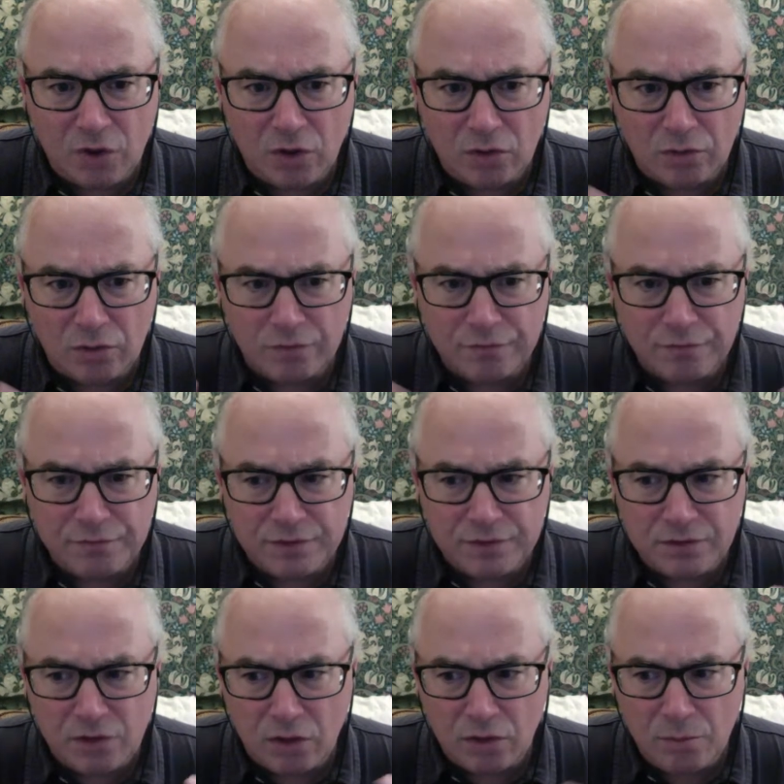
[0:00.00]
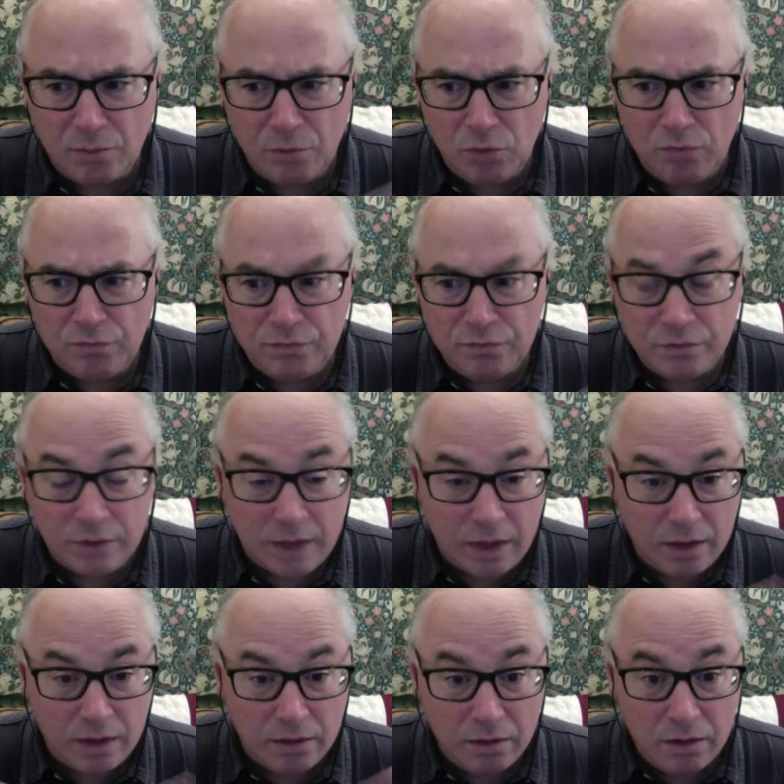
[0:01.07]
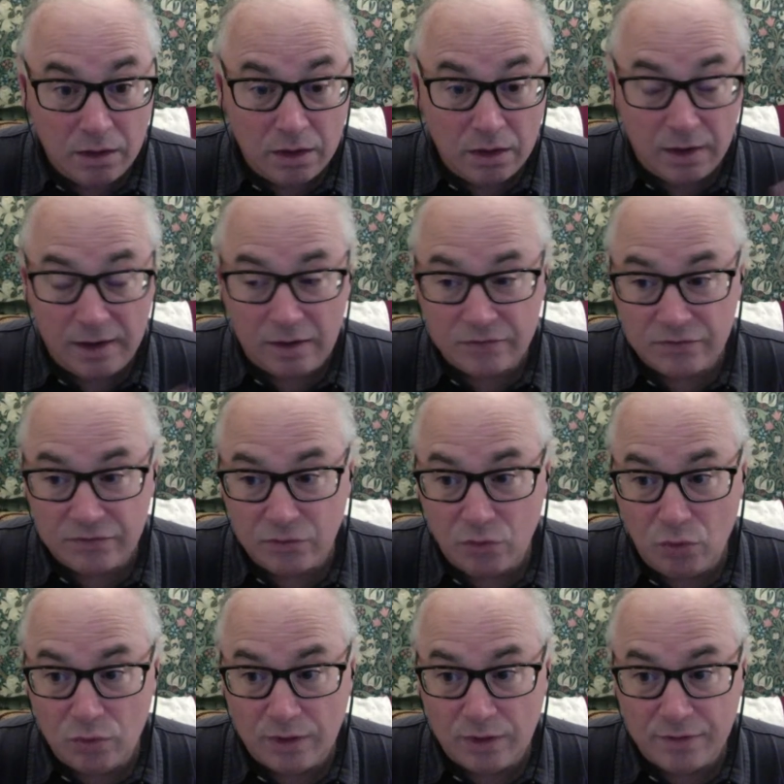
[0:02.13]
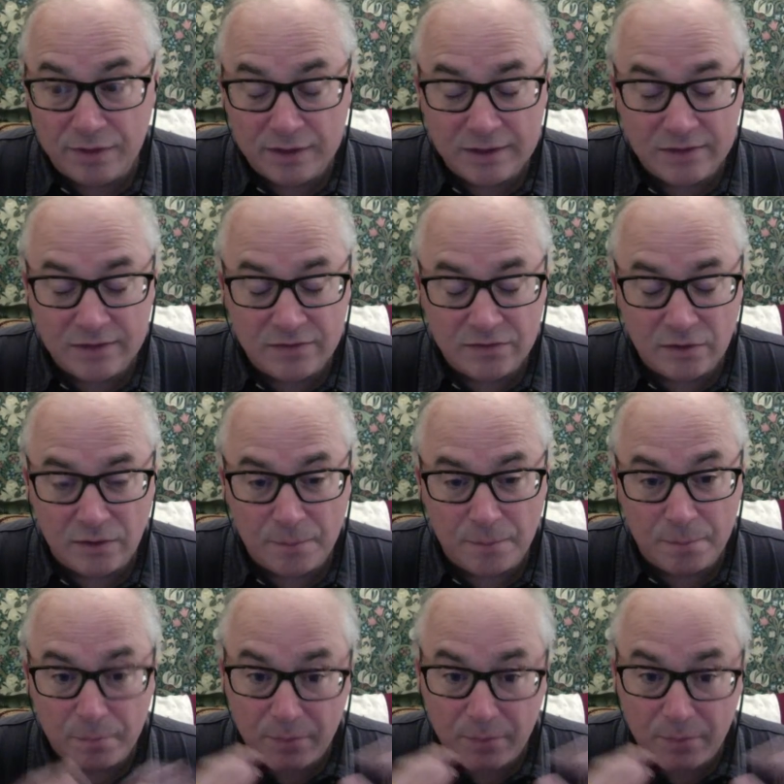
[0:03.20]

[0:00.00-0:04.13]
or $50 move to get an ounce of gold, I think it's uh,